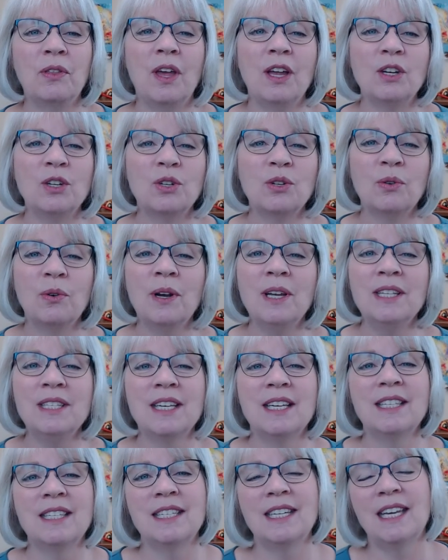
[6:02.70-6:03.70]
that joins
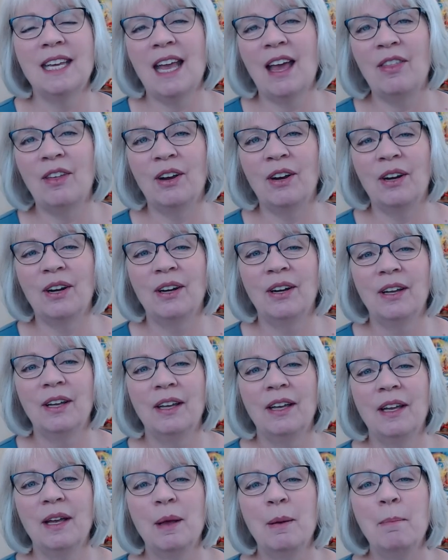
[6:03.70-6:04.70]
us together,
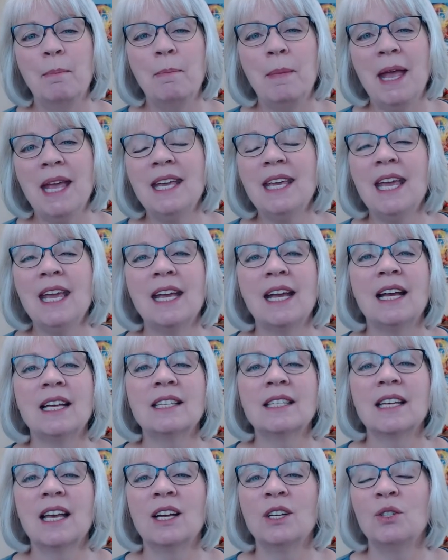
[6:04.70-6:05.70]
making
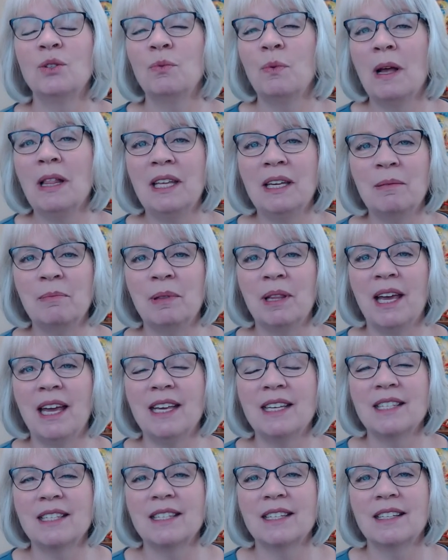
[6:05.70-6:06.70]
us a dwelling
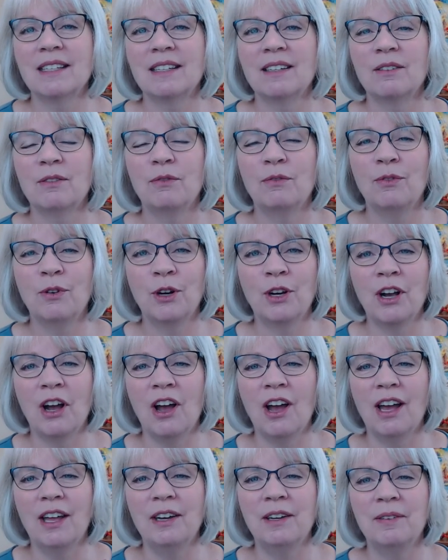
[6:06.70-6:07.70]
place for
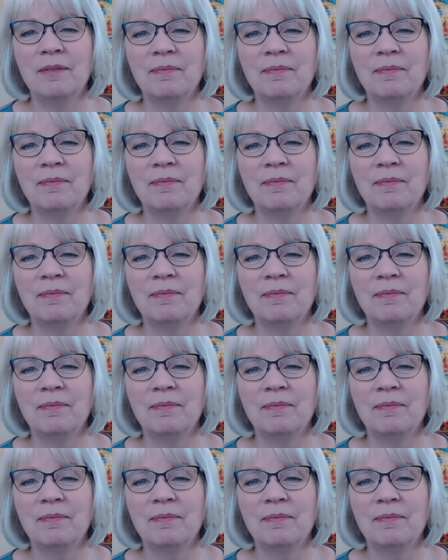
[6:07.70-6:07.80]
God.